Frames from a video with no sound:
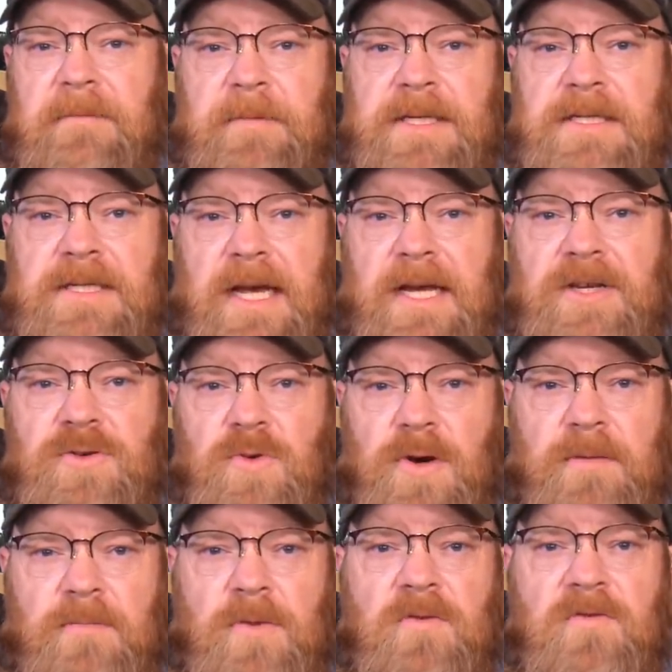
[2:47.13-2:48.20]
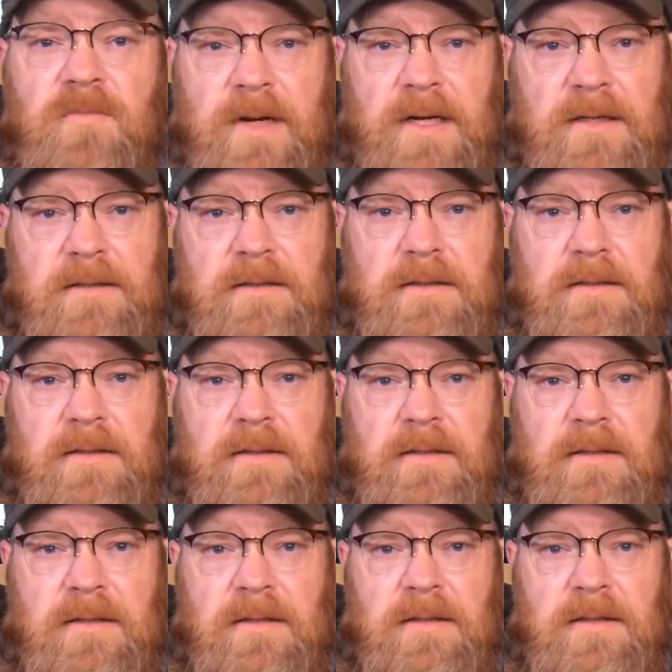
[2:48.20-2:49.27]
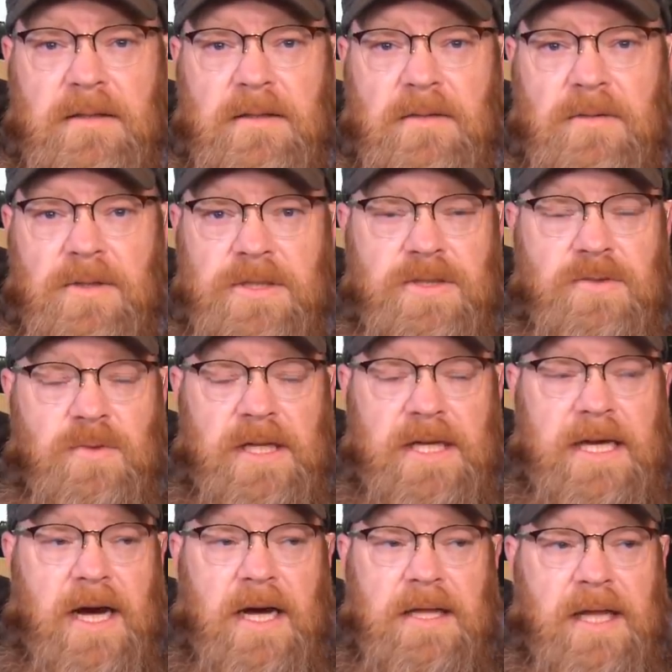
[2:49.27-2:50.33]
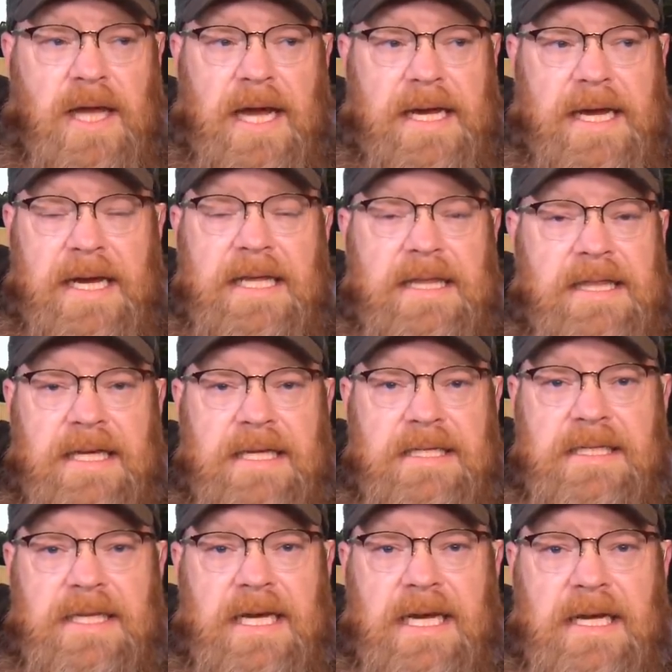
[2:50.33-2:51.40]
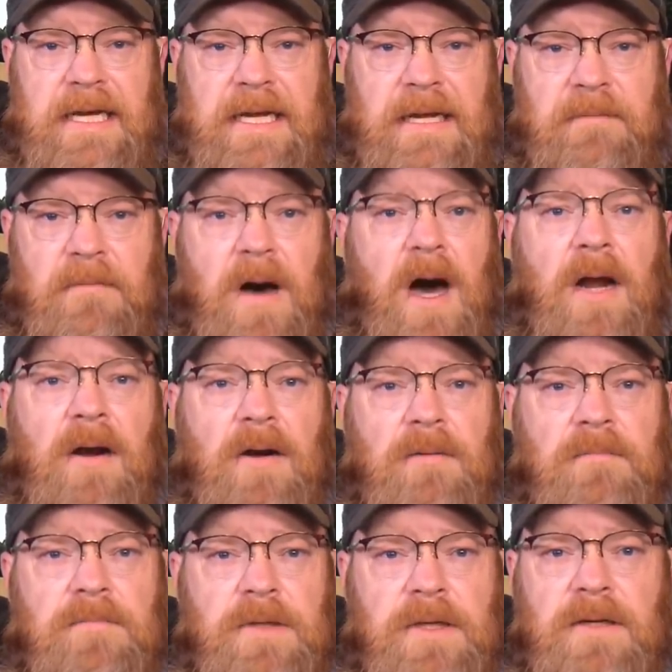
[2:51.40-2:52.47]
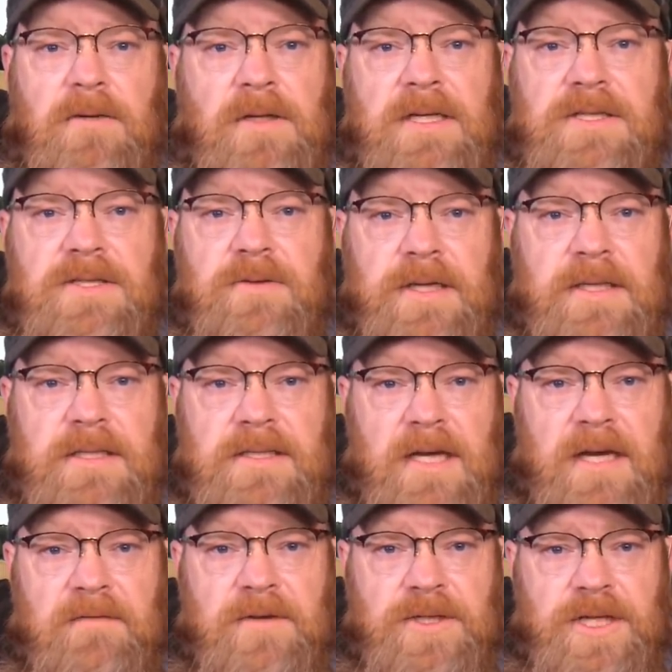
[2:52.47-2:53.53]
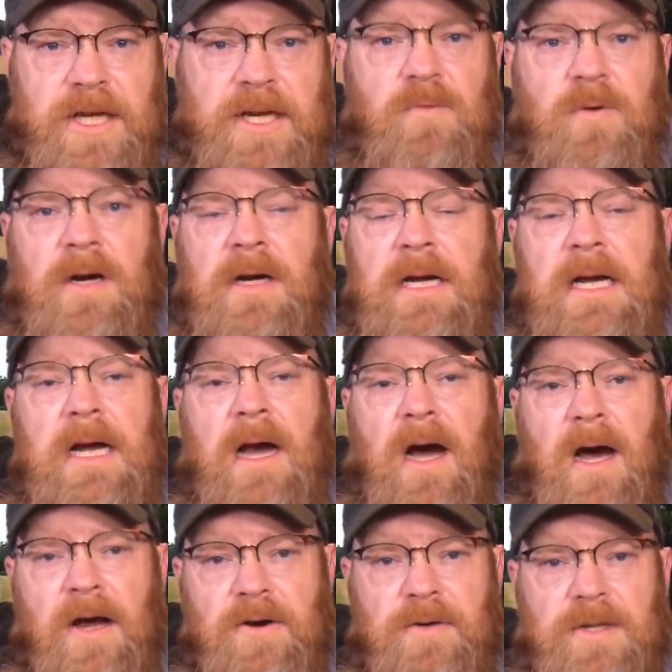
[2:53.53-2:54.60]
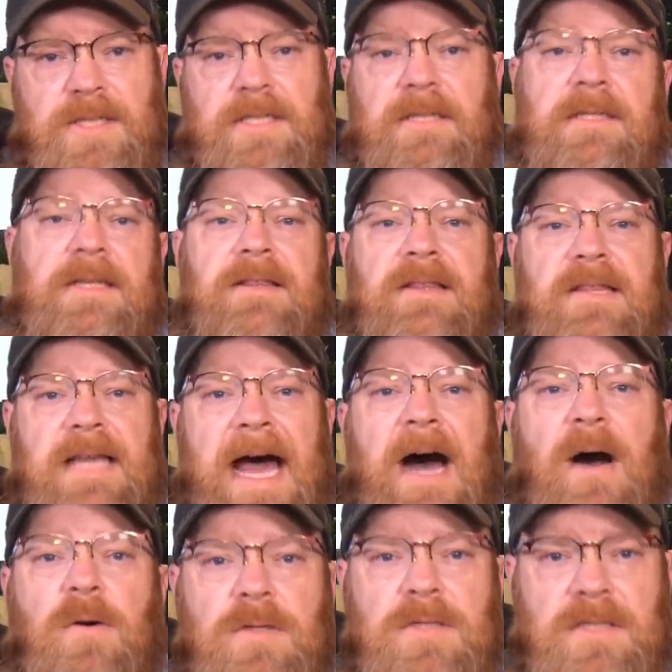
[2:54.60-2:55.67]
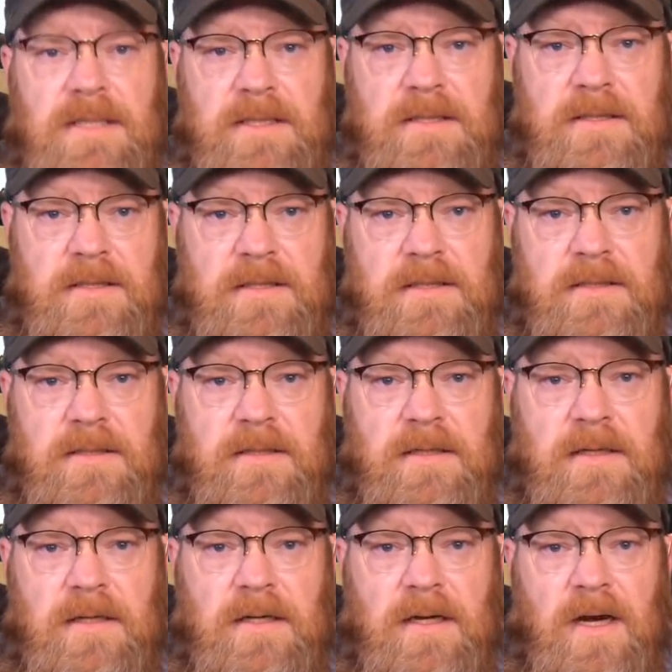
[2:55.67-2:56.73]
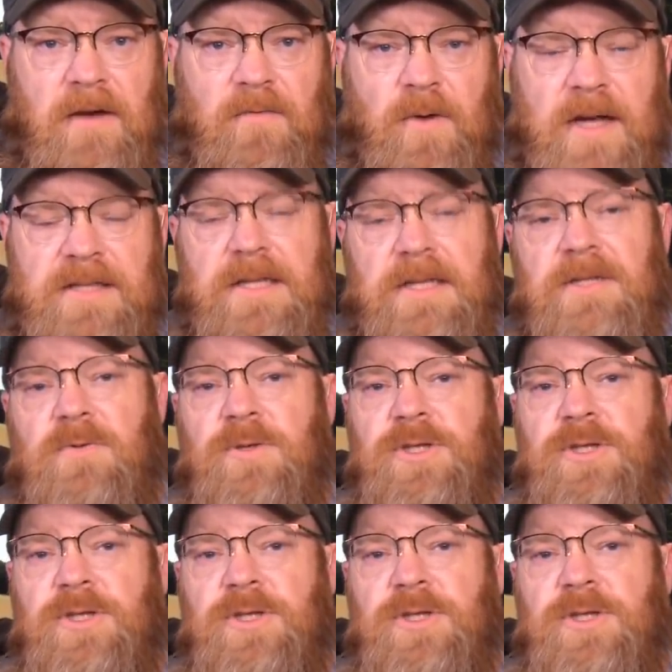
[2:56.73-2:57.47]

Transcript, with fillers: Amendment sanctuary movement which is really unlike anything seen in, in modern political history in the state of Virginia, where hundreds and then thousands of residents were